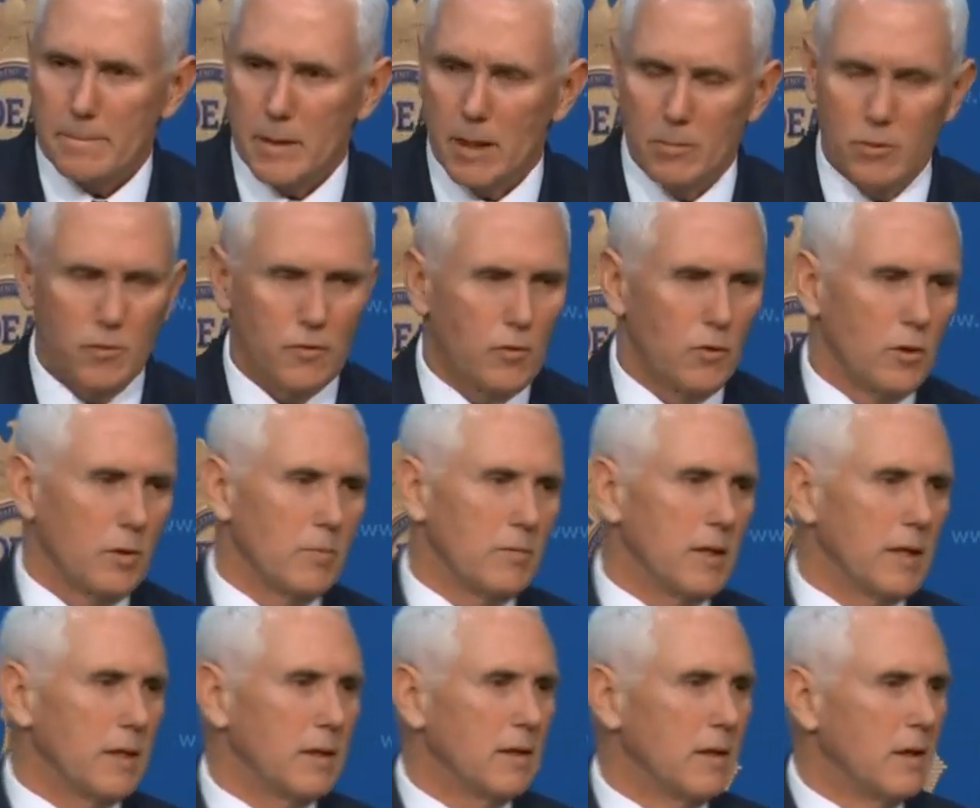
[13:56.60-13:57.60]
I'm informed
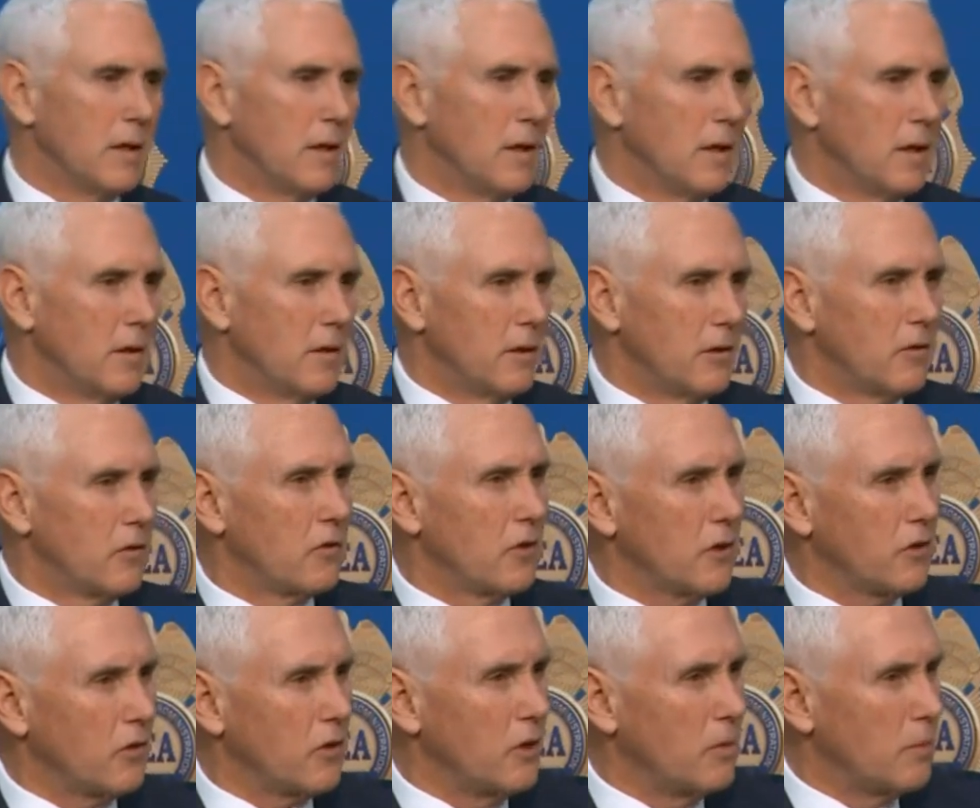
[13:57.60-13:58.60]
that, that
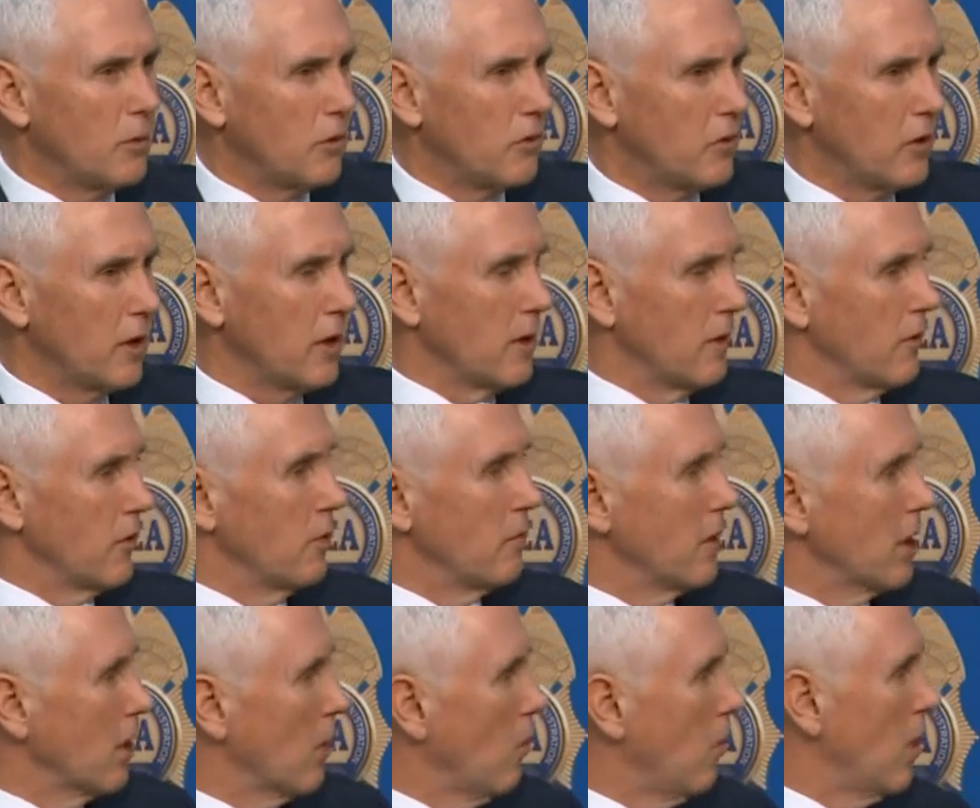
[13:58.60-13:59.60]
60% of the
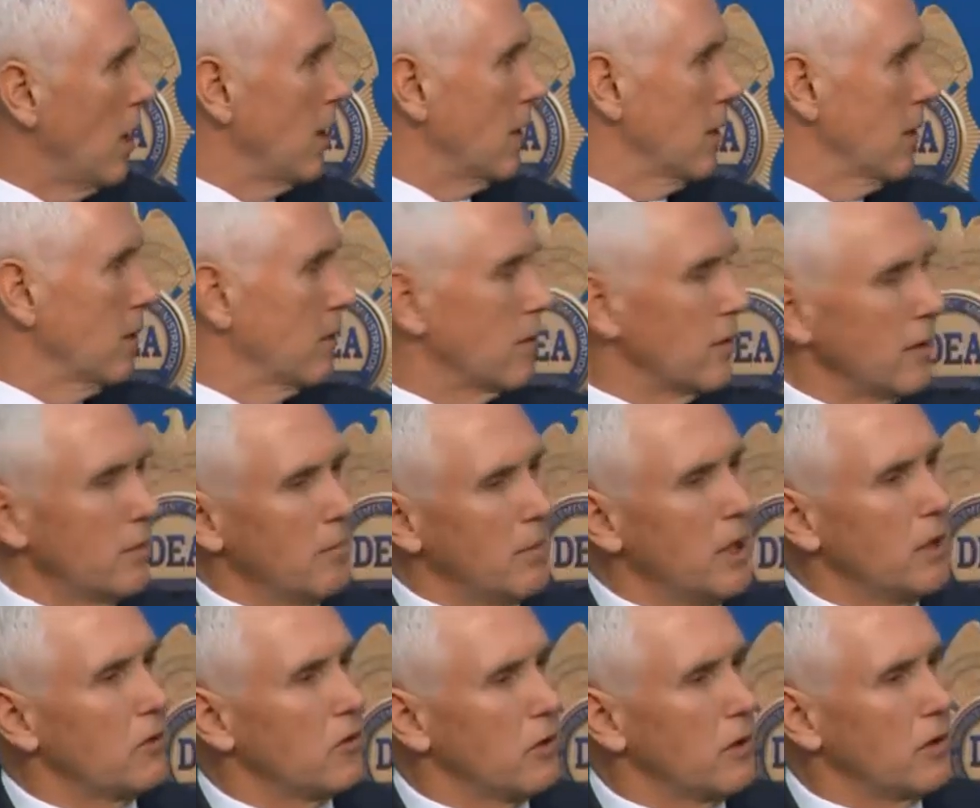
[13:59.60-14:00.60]
marijuana that
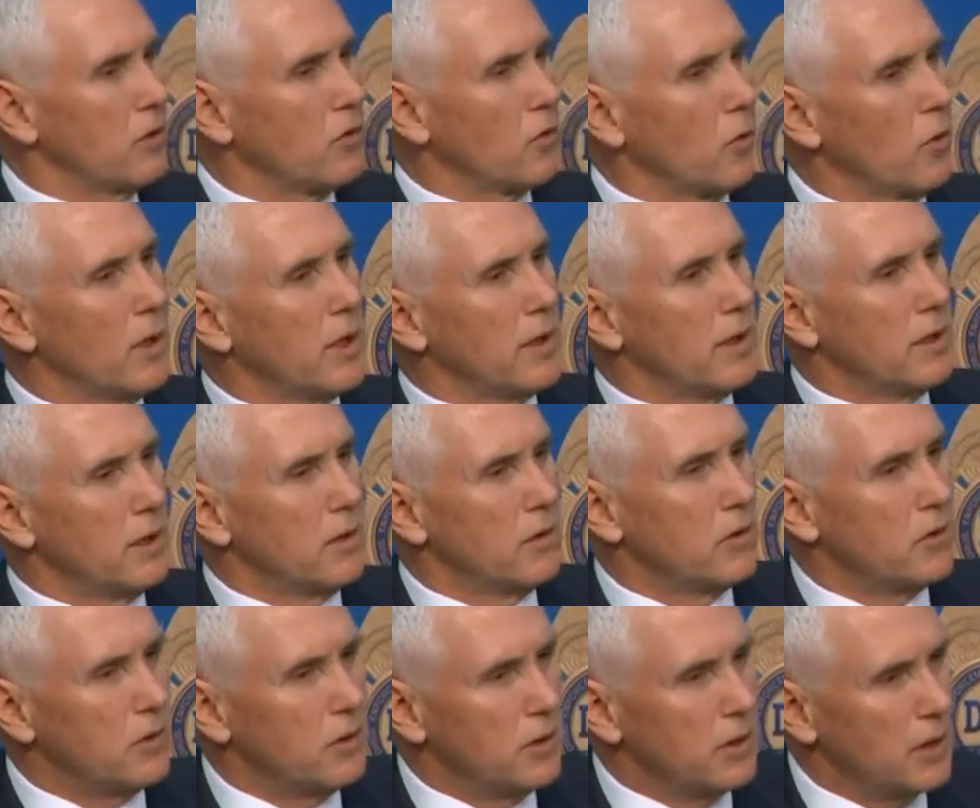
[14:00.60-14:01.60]
makes its way
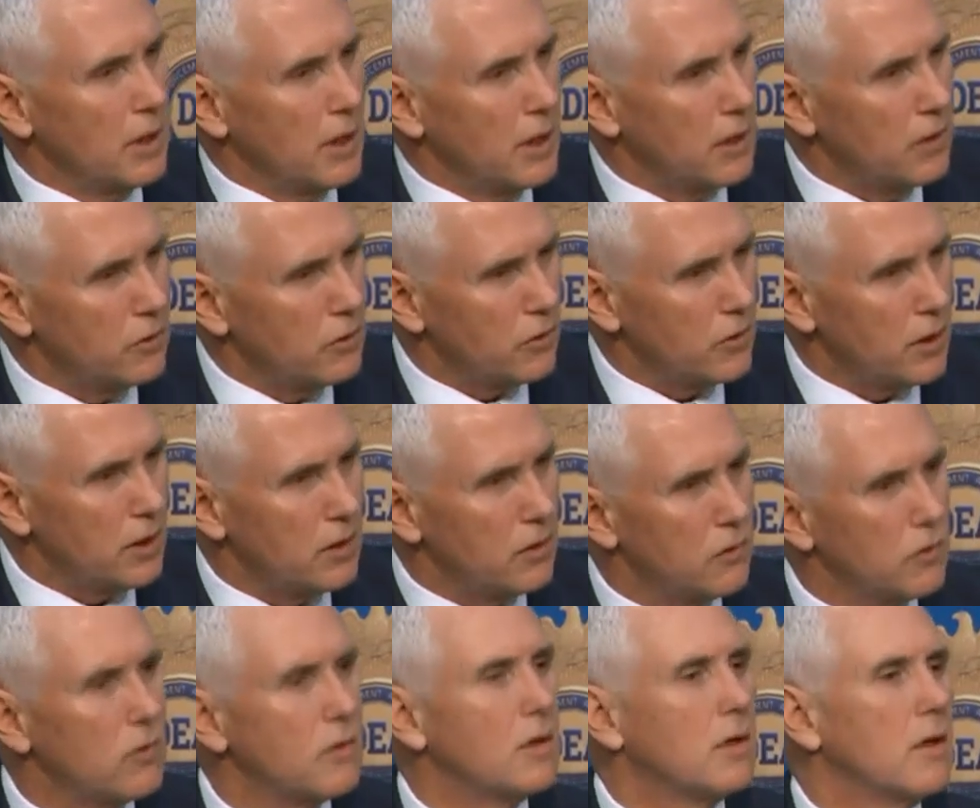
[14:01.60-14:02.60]
into the United
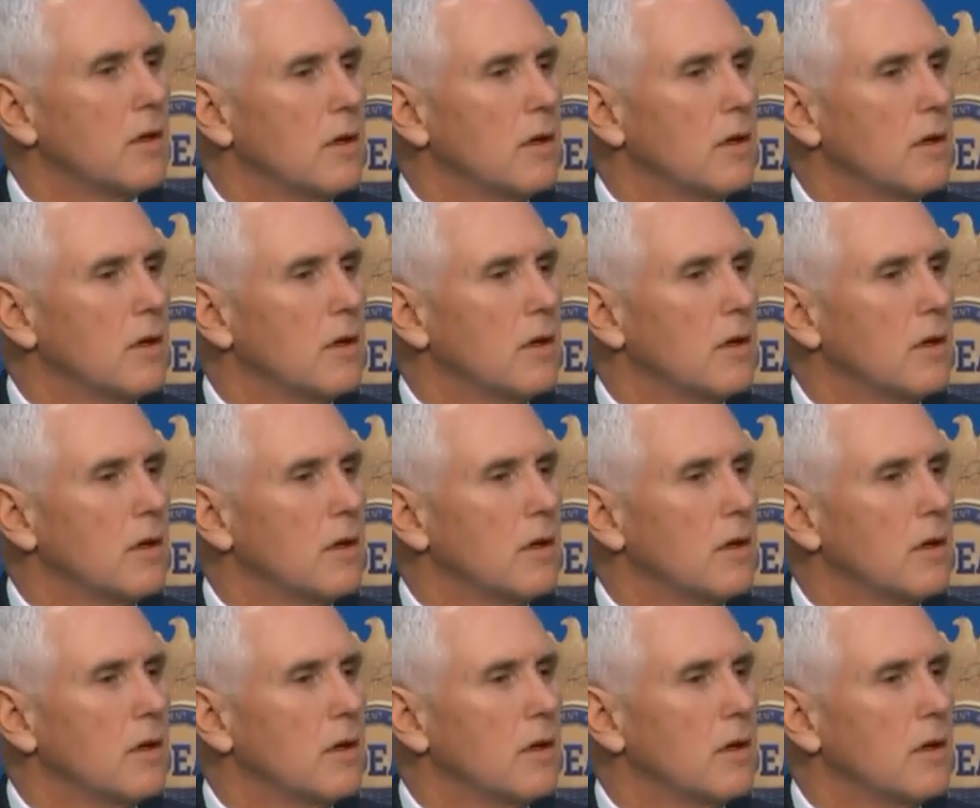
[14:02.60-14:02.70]
States